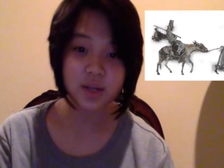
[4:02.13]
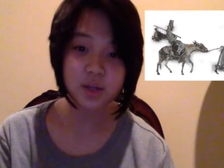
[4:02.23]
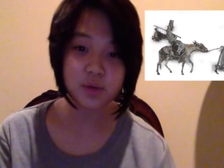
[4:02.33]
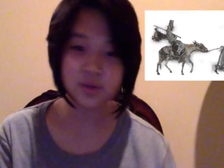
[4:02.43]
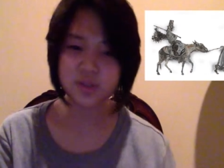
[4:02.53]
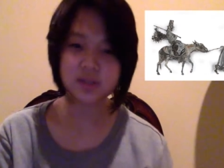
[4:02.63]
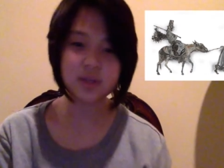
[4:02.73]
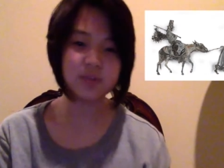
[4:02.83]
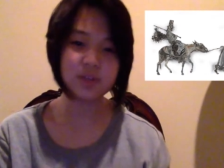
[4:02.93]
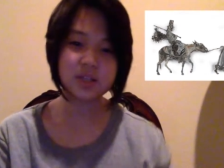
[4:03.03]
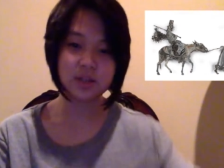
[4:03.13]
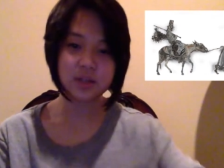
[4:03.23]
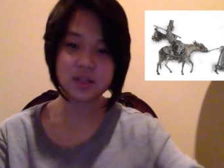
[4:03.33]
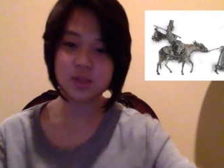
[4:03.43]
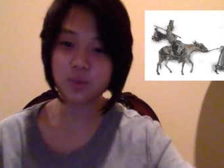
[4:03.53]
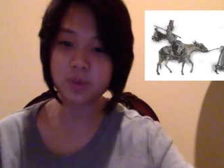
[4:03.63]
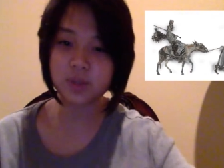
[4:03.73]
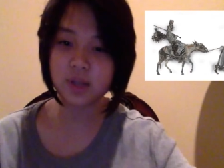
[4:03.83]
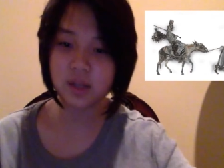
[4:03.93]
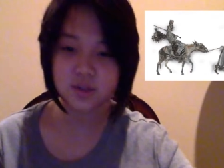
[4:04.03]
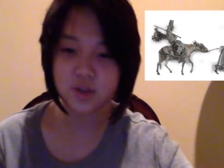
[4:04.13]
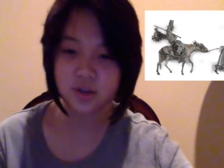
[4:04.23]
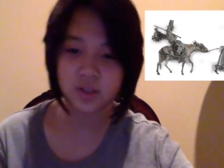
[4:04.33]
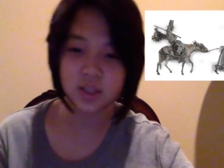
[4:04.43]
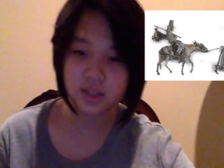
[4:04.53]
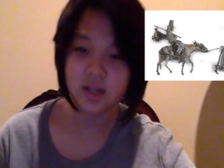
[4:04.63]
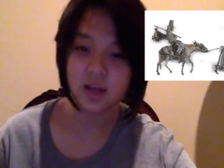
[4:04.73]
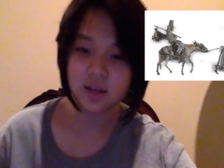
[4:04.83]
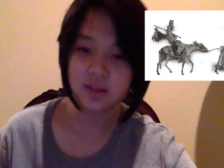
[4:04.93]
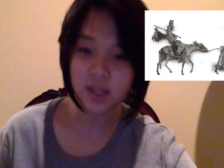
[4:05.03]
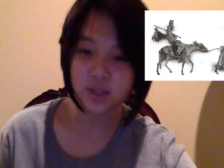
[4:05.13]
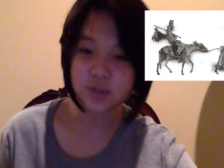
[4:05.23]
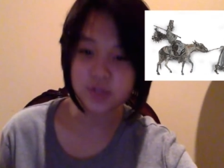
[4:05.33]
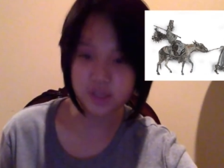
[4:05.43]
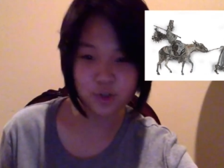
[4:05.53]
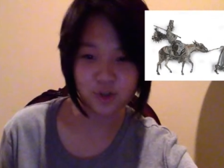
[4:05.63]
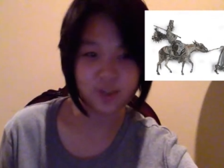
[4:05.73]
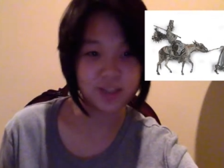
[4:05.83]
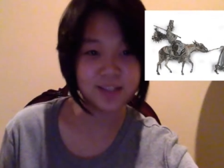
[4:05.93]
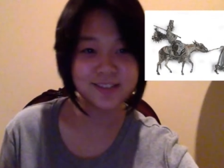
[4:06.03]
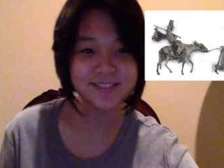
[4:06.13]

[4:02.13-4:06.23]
You can definitely tell that's a woman. And a donkey, that looks like a donkey.